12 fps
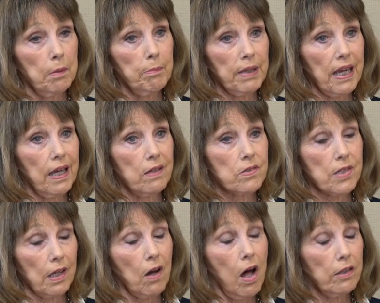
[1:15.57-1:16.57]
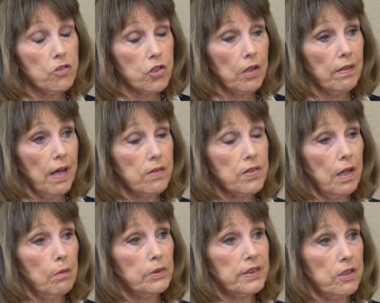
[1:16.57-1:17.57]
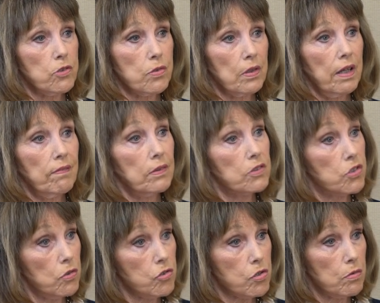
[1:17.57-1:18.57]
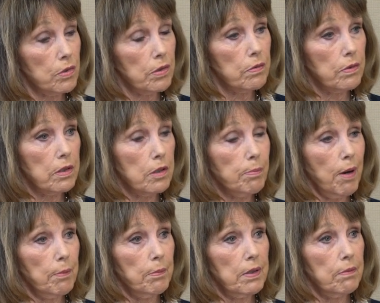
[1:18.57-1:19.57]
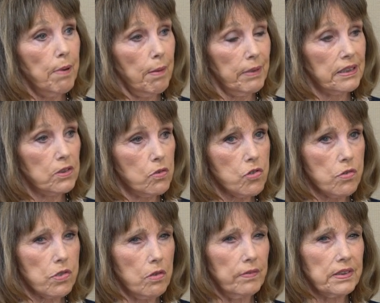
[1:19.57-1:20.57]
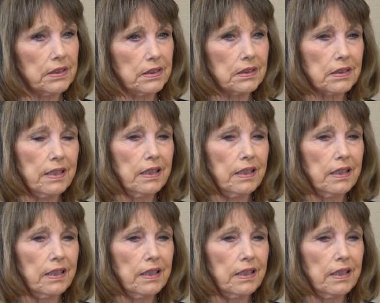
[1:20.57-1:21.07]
BA in psychology at that time was entry-level social work with the Department of Public Social Services,